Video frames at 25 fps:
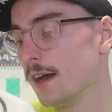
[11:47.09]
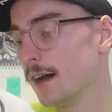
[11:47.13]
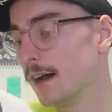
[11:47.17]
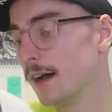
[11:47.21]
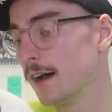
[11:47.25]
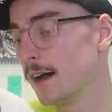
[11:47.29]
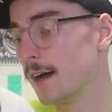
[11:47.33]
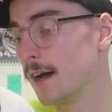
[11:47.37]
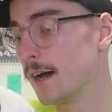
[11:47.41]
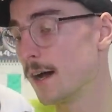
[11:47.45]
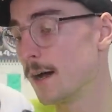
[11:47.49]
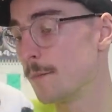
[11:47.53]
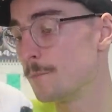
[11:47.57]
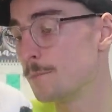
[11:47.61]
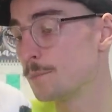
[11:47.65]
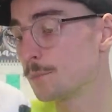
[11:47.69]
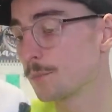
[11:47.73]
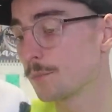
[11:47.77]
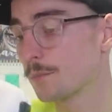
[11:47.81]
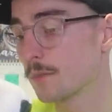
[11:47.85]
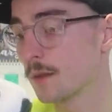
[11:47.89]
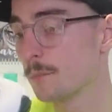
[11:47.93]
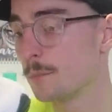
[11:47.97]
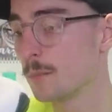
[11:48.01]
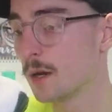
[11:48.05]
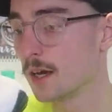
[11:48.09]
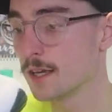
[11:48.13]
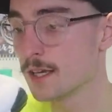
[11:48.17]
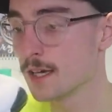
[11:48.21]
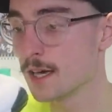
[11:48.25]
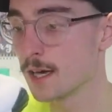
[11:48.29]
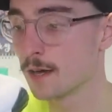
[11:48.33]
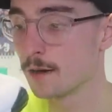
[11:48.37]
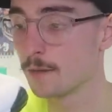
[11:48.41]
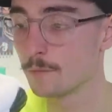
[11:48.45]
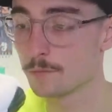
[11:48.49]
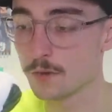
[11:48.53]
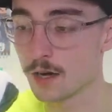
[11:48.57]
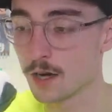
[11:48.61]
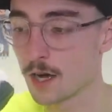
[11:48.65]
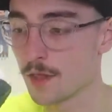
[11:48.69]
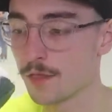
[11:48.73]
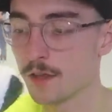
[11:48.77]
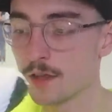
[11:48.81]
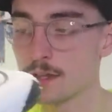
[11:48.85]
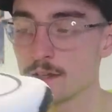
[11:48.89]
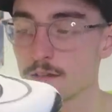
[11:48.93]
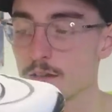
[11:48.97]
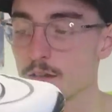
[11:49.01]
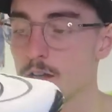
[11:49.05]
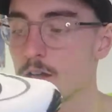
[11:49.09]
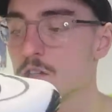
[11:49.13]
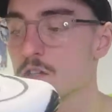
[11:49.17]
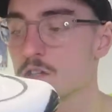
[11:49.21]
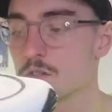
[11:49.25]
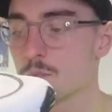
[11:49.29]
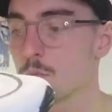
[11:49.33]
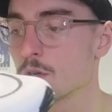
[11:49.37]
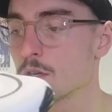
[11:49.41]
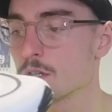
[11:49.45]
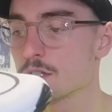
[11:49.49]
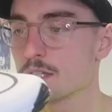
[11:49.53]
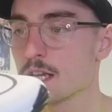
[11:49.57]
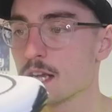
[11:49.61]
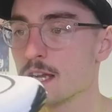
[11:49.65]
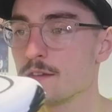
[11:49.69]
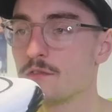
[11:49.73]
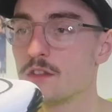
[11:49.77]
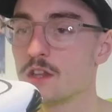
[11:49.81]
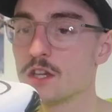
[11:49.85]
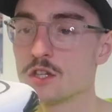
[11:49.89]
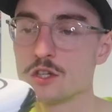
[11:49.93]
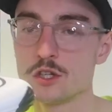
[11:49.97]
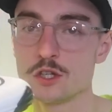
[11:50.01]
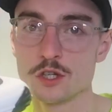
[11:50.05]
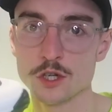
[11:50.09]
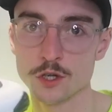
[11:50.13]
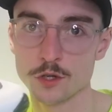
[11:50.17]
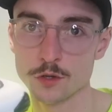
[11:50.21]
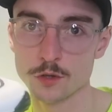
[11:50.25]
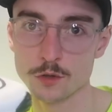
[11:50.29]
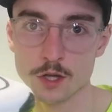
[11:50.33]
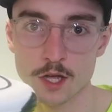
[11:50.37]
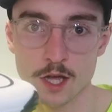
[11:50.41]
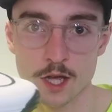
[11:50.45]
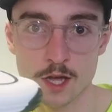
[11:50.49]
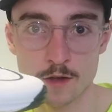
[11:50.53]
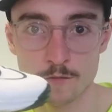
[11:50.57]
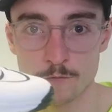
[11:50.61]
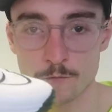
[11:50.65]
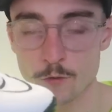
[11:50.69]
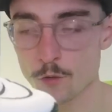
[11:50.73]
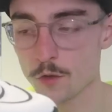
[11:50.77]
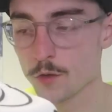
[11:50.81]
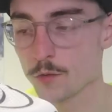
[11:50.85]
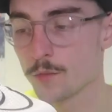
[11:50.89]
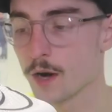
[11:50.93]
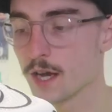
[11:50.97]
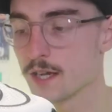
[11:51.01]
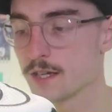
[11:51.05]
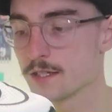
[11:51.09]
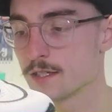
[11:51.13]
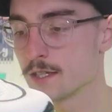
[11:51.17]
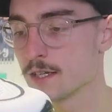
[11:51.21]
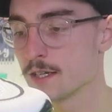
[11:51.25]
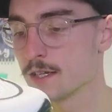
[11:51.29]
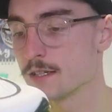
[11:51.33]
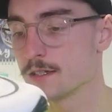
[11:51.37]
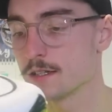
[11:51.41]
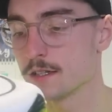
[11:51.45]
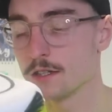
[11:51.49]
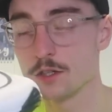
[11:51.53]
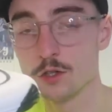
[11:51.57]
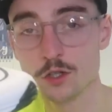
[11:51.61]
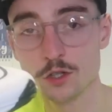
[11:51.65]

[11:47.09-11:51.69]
Um, but yeah, I think I just want to save this shoe for the races.